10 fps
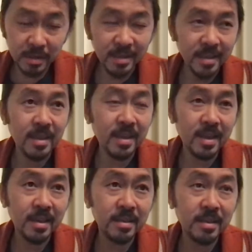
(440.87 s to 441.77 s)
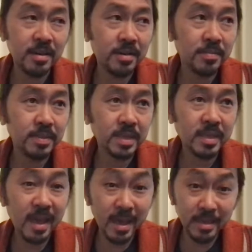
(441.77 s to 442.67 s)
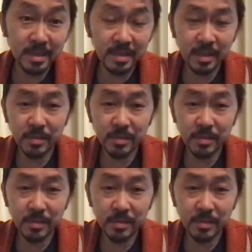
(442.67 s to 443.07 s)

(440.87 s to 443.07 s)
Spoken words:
that had stats that